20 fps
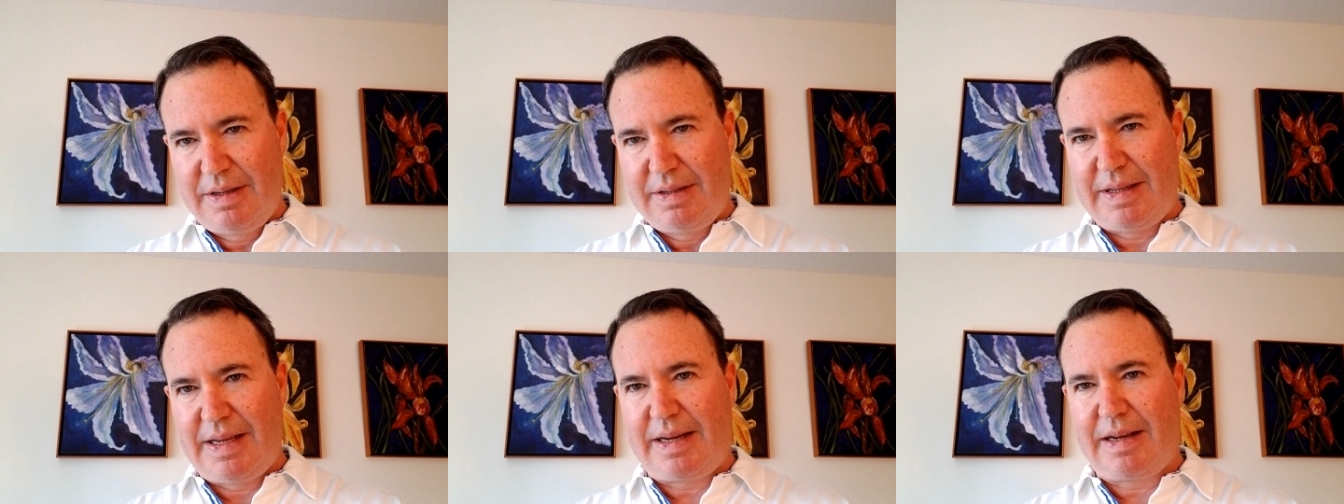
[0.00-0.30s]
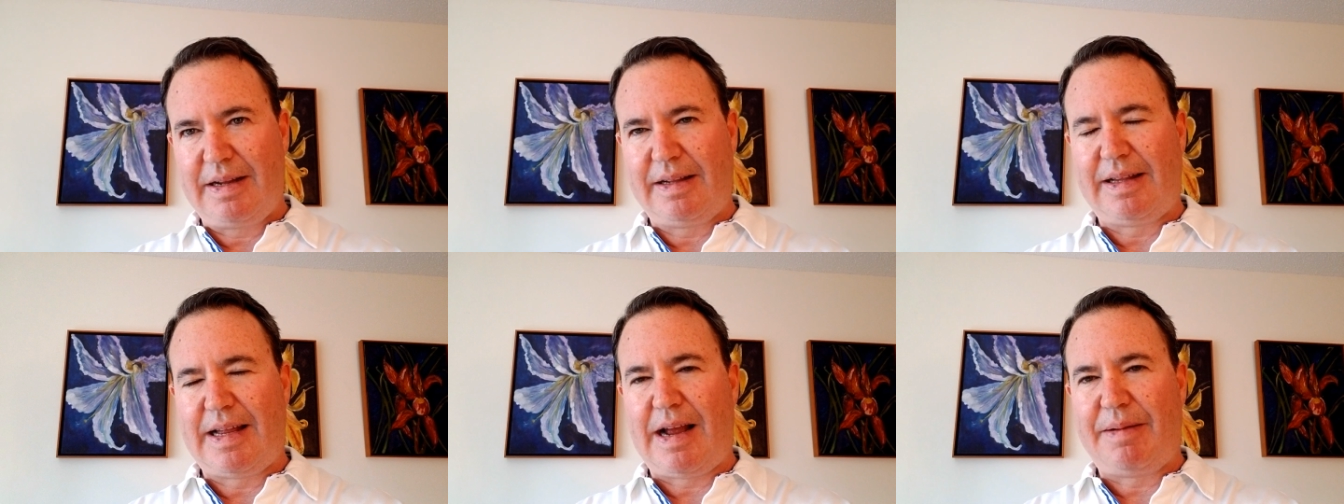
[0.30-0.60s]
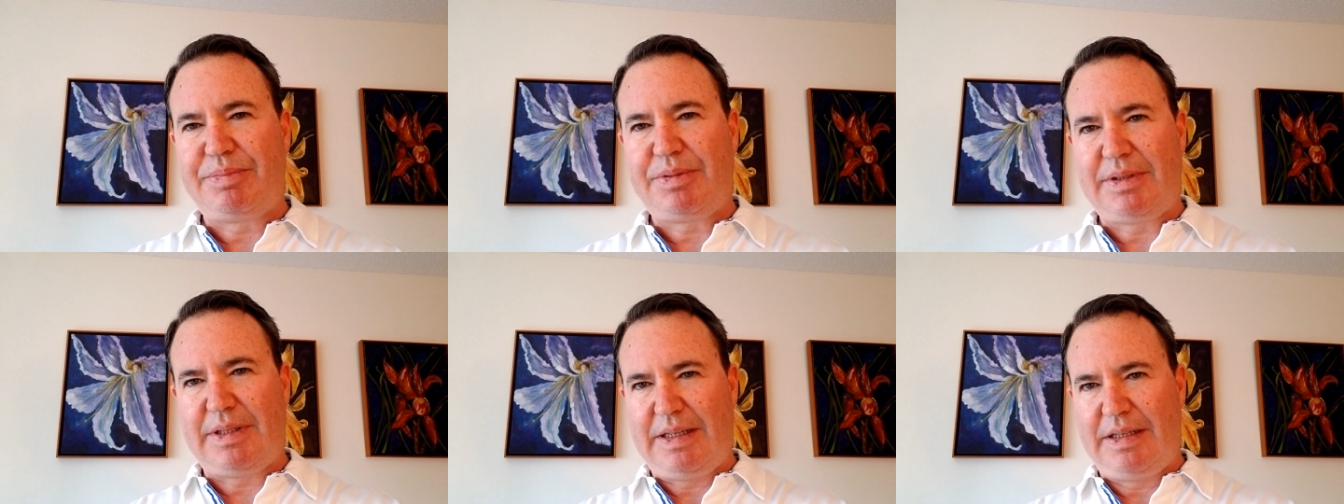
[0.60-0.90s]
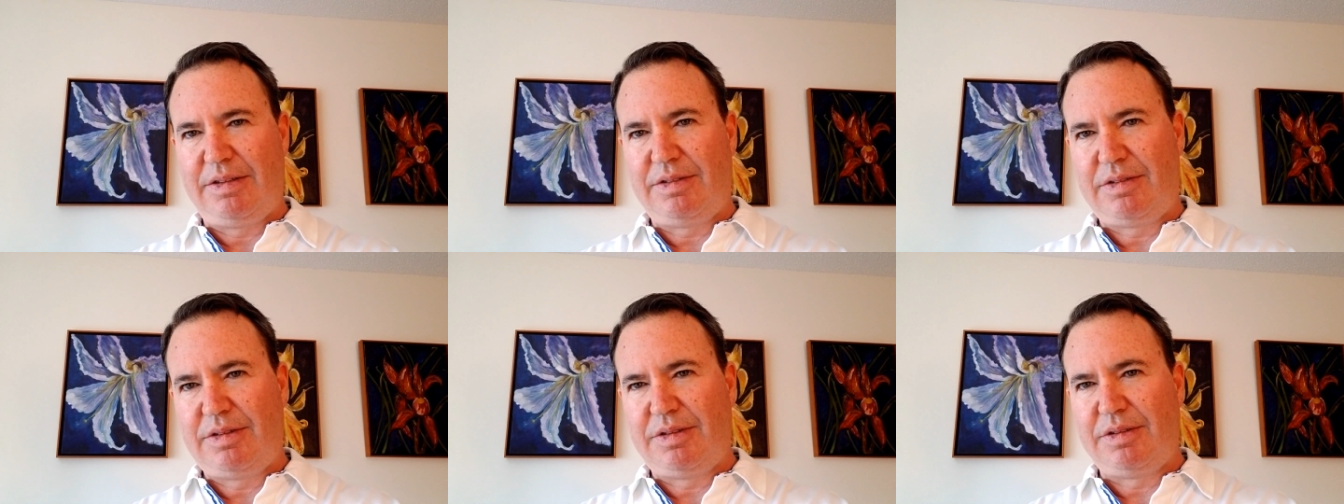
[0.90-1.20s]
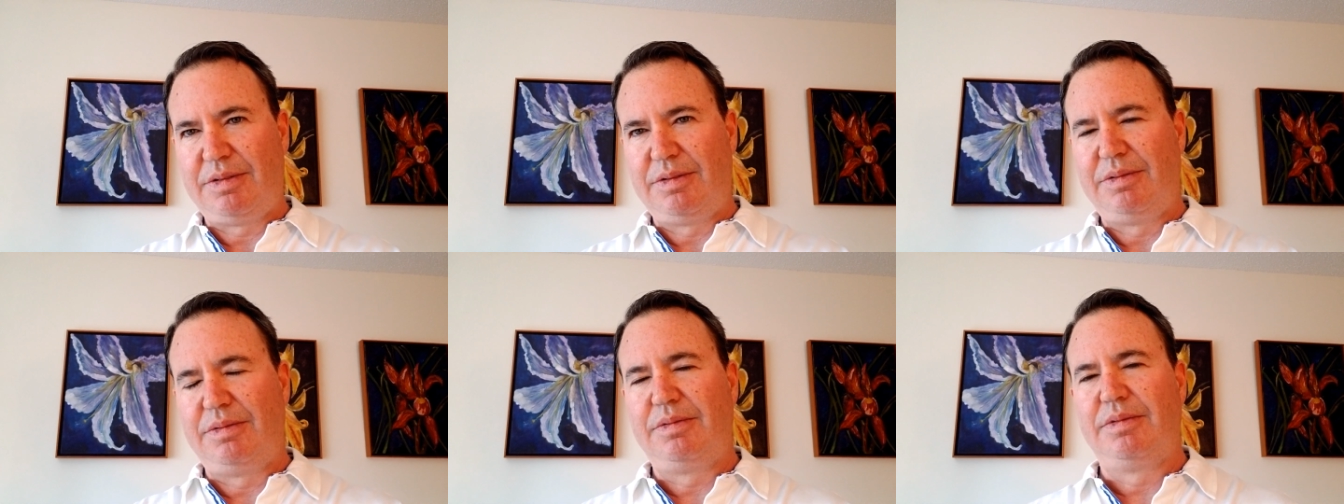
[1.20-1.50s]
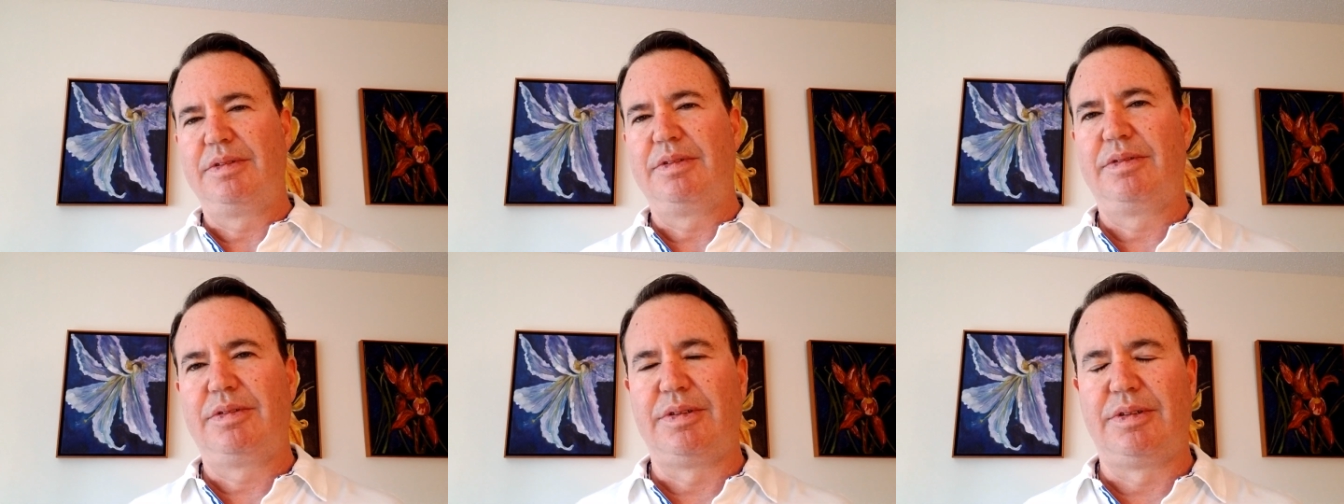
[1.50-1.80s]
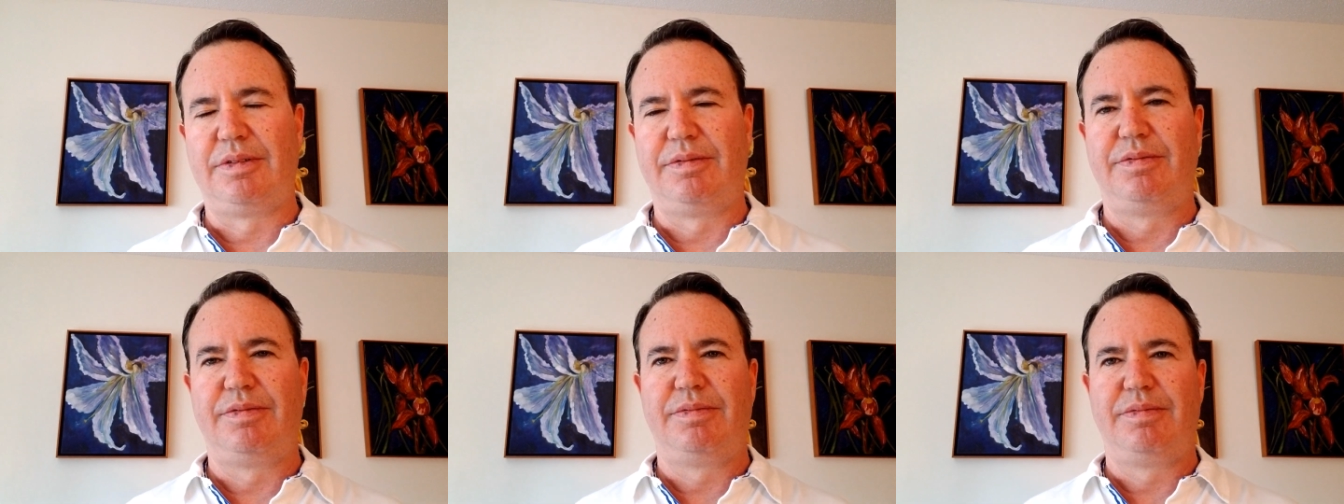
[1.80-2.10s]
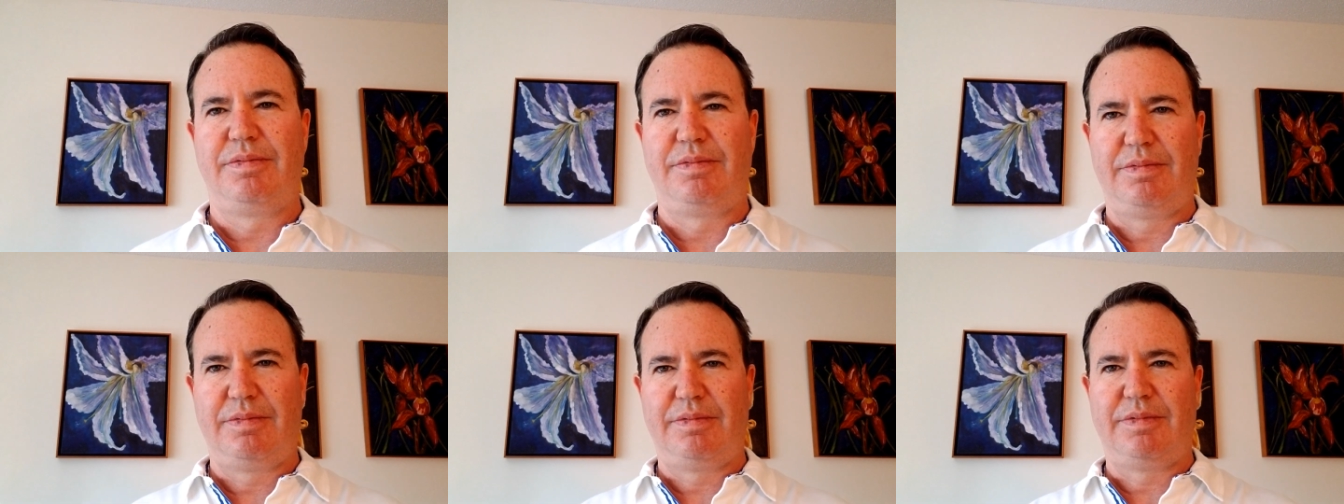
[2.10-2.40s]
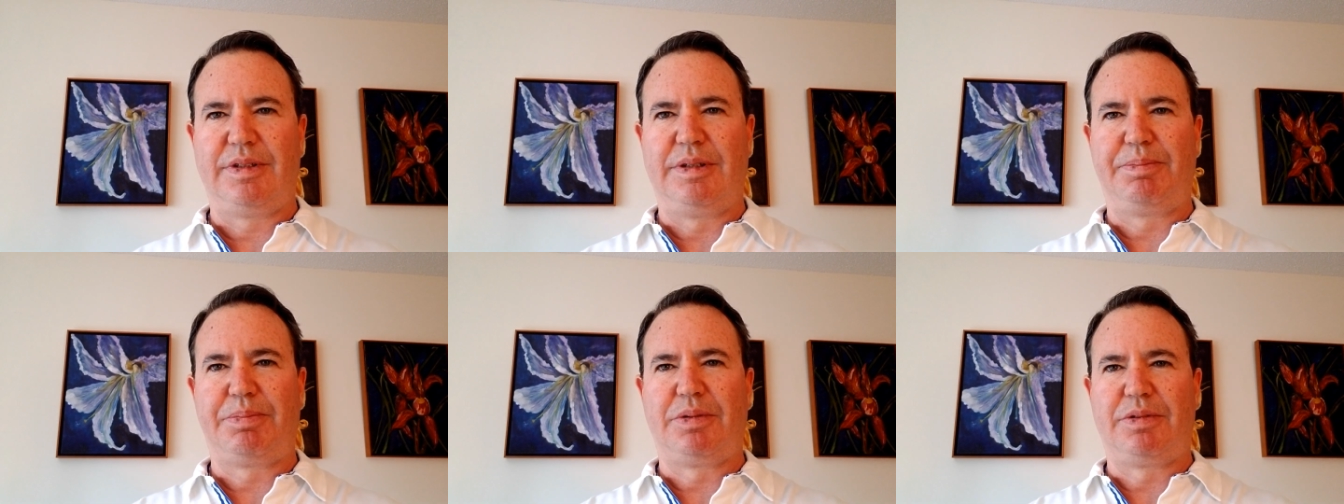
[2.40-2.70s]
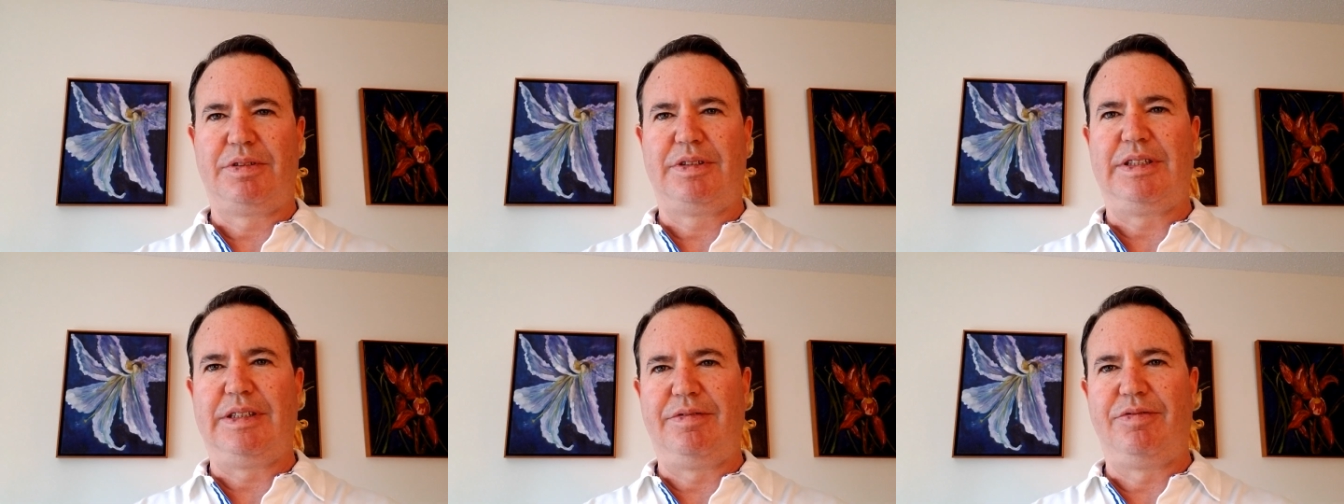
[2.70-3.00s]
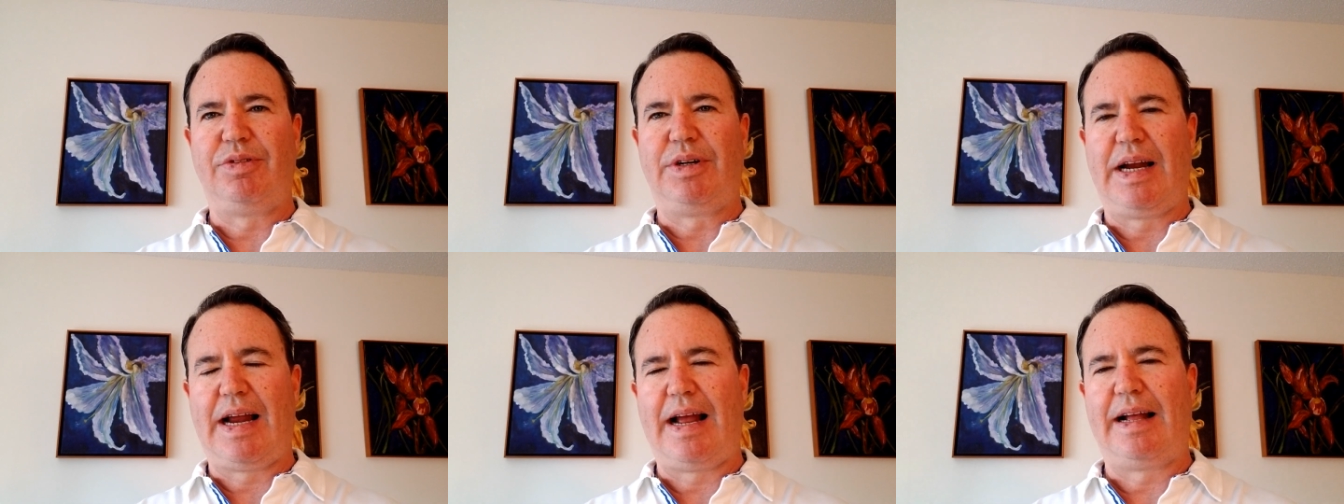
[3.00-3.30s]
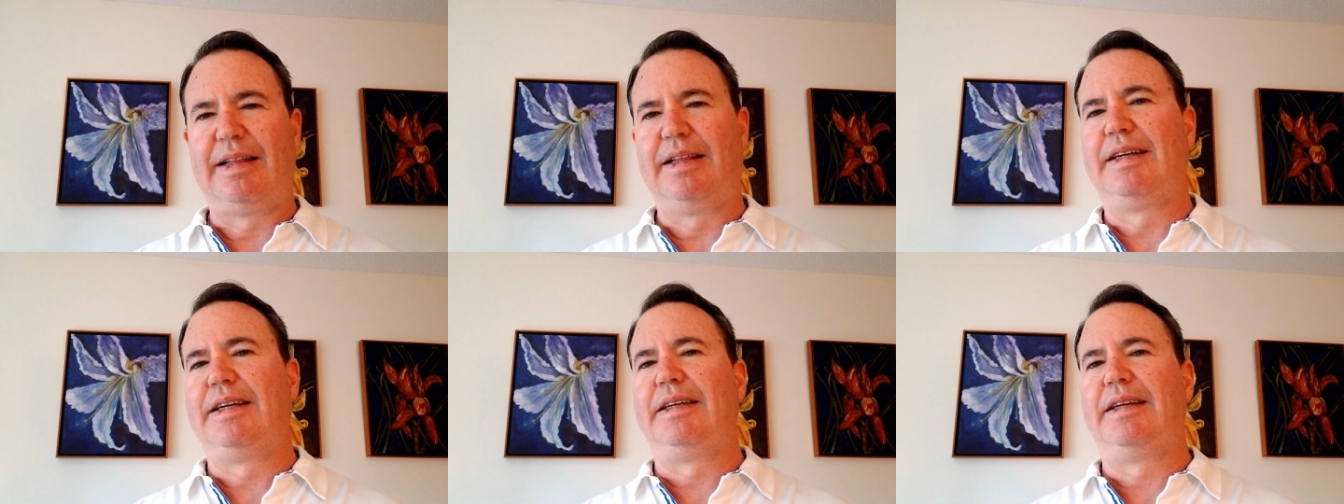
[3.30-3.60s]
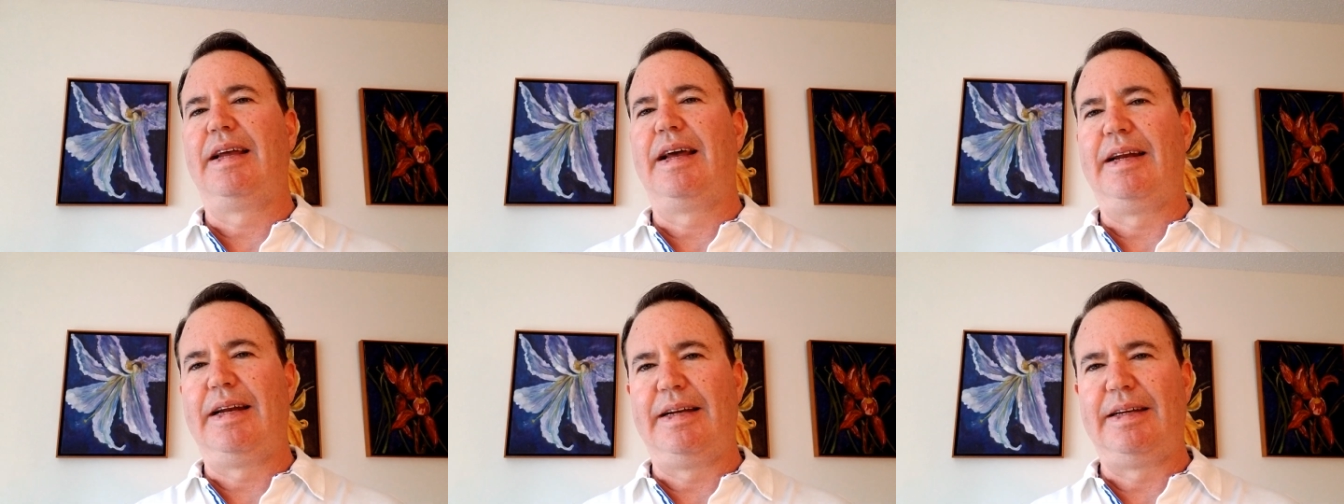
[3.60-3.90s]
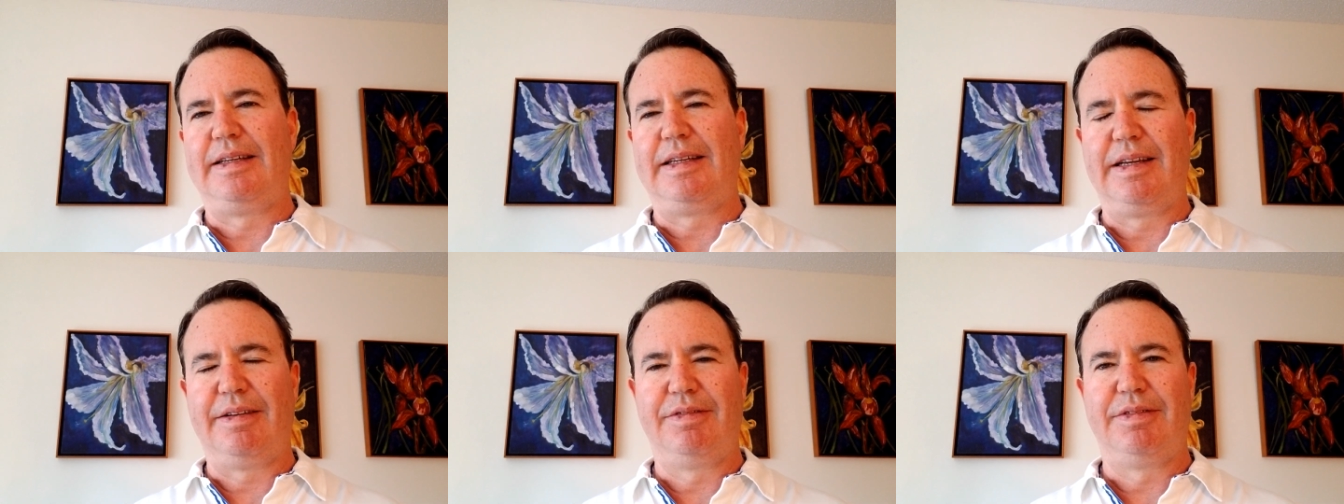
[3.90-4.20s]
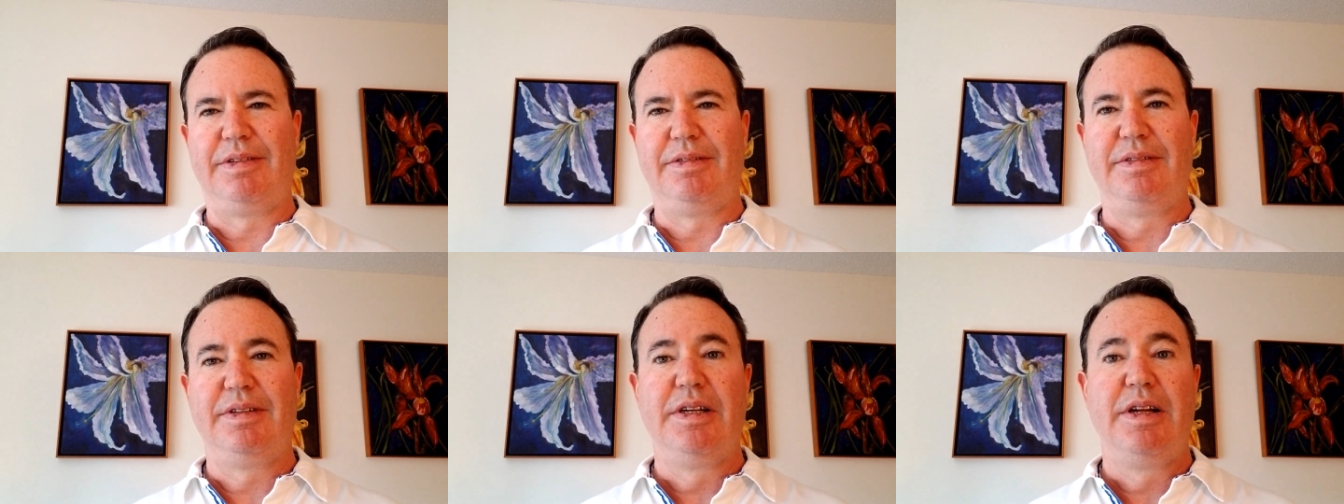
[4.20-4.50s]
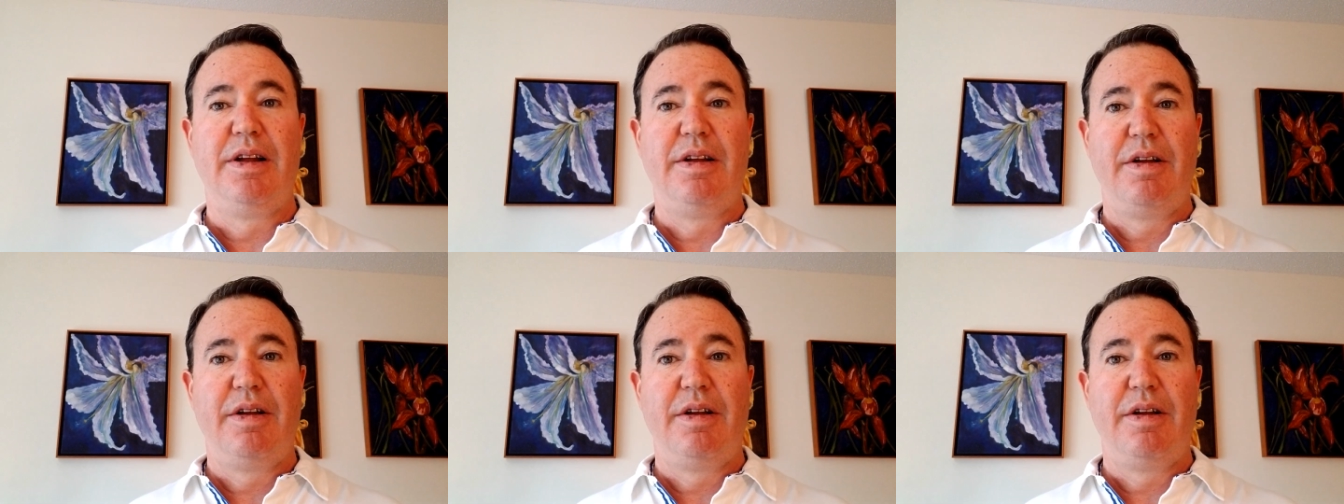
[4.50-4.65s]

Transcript: they collapse into sort of the perceived reality at any given